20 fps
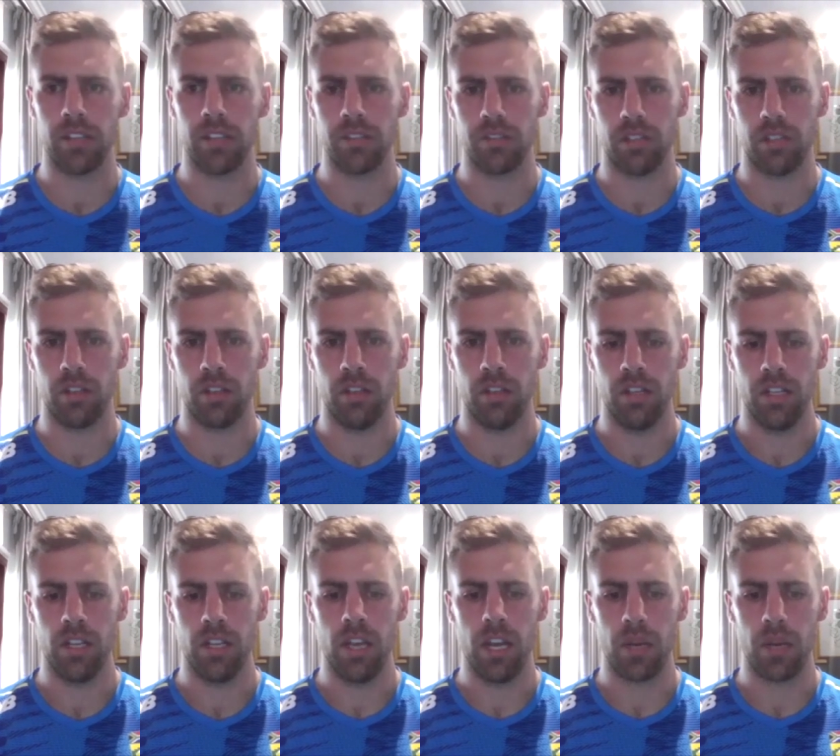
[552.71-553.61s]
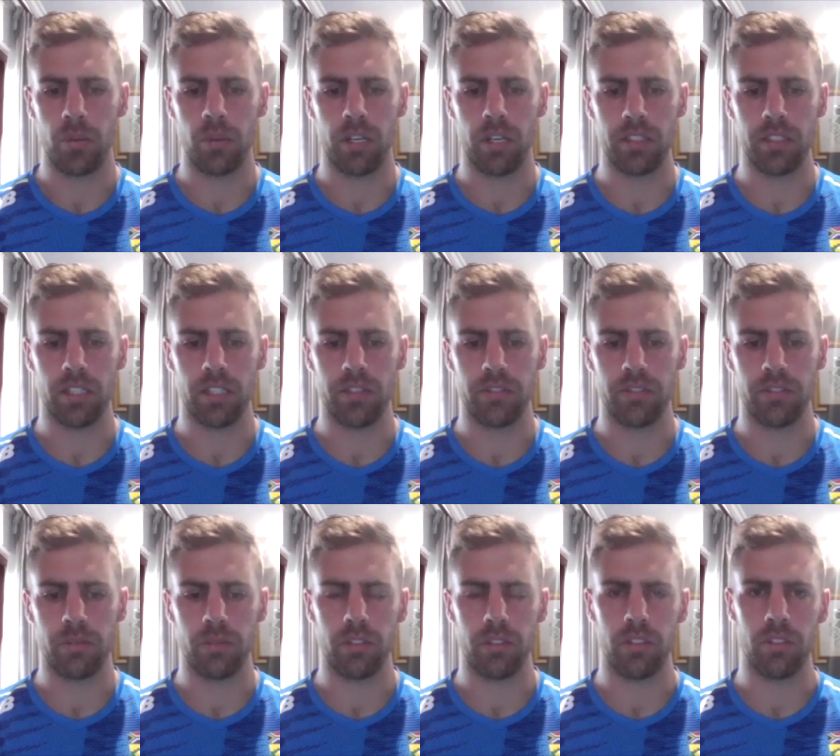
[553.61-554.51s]
So I'm quite
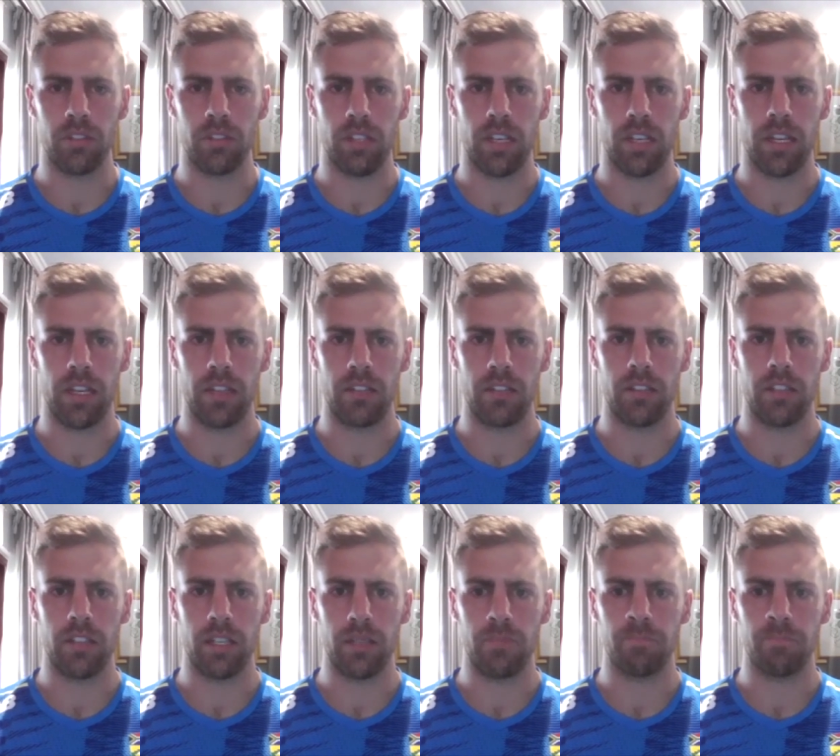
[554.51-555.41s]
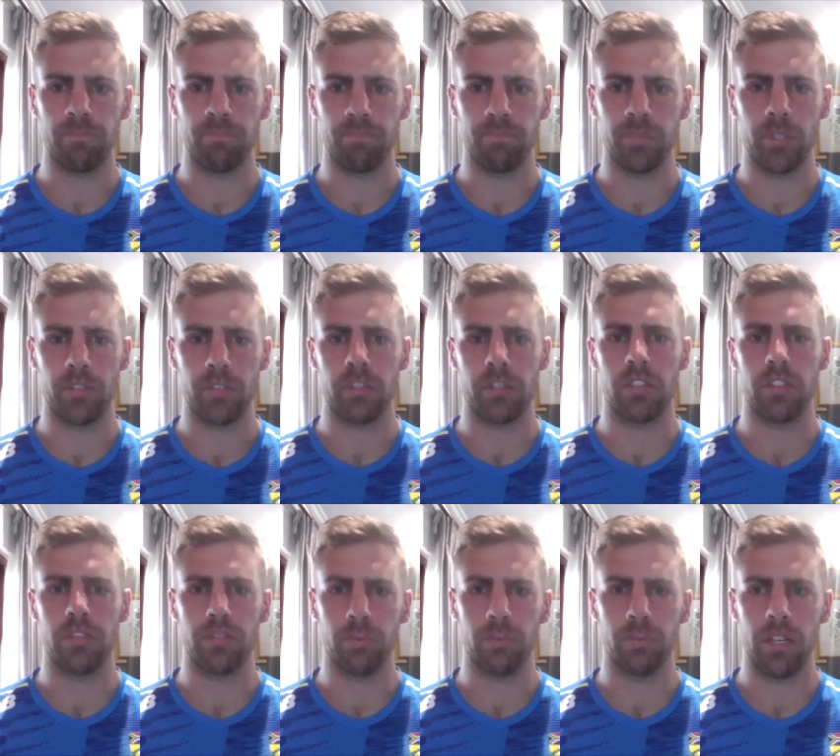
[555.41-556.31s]
comfortable and
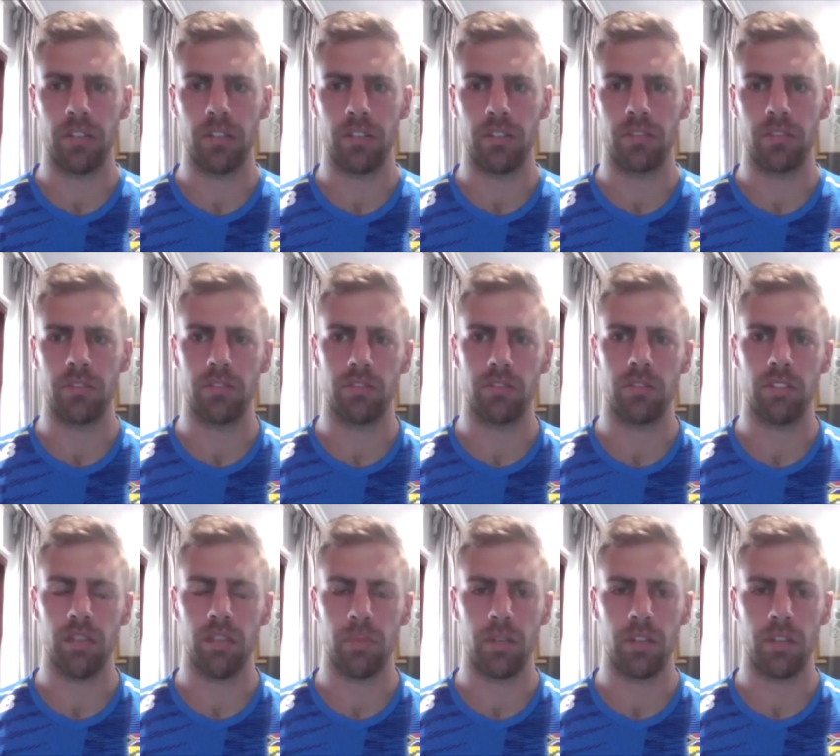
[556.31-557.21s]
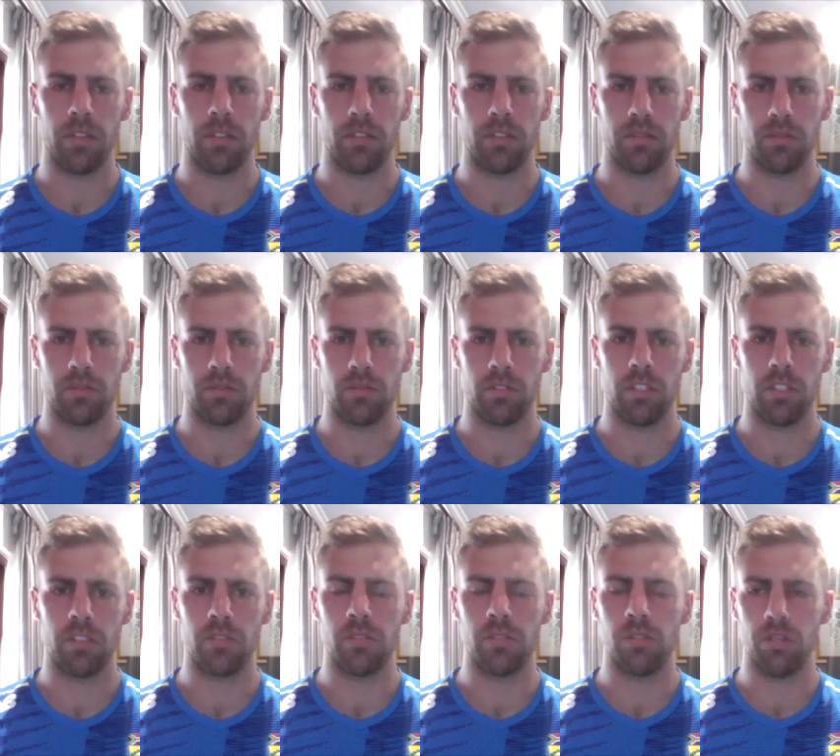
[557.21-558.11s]
positive about
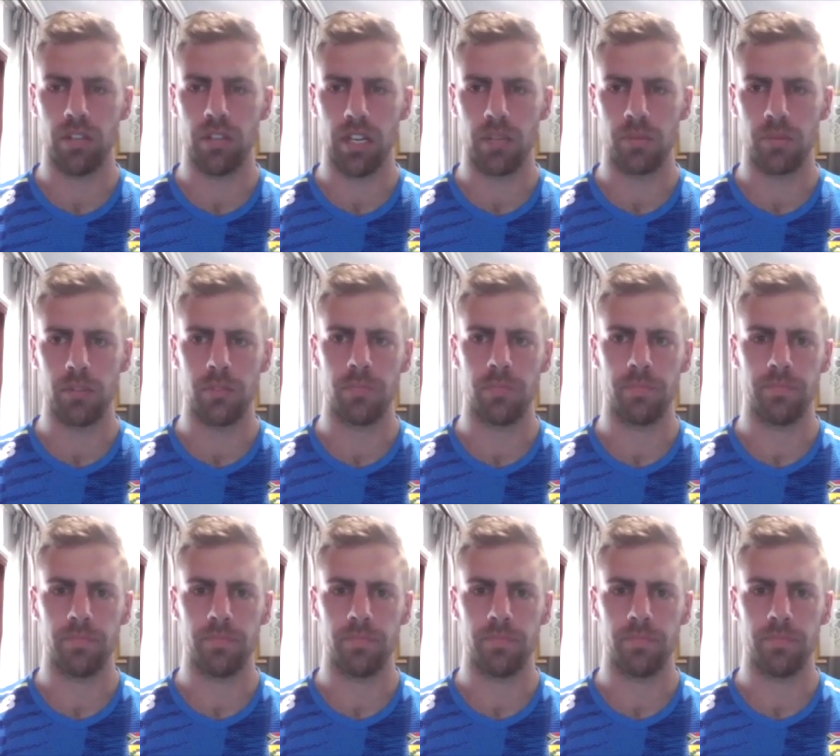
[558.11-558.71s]
these two games.